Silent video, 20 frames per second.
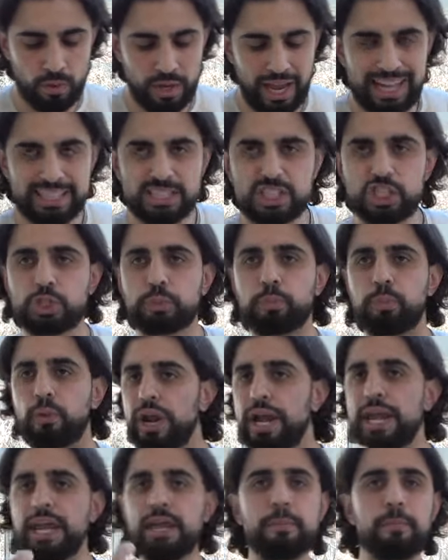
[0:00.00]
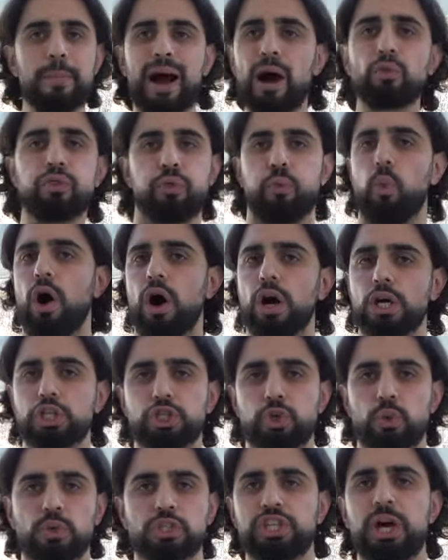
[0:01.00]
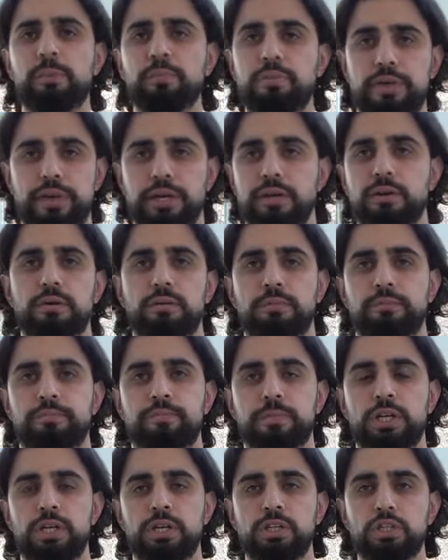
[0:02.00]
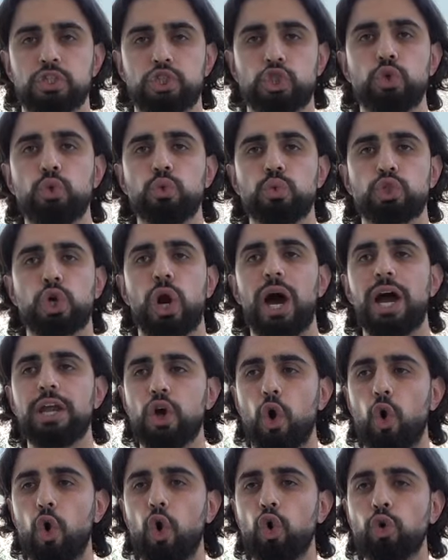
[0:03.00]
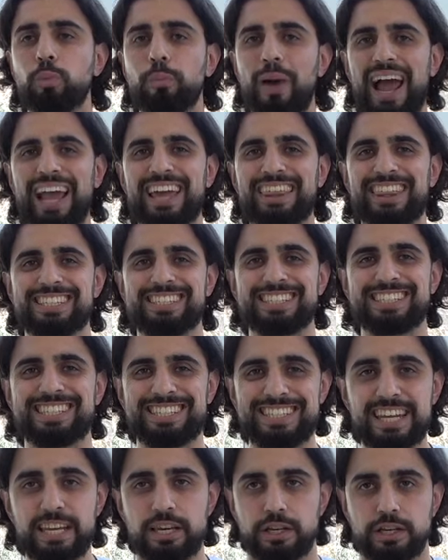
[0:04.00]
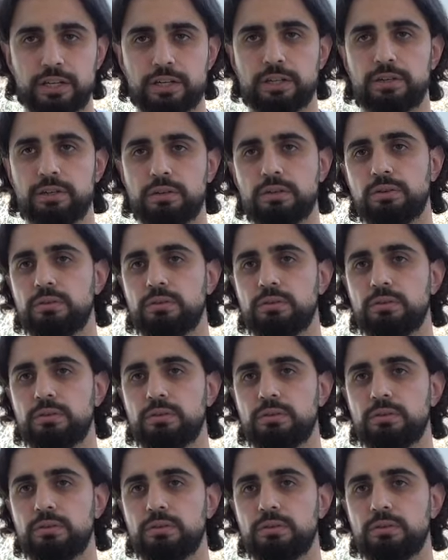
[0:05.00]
and spray mouthwash or something to try to hold back the stink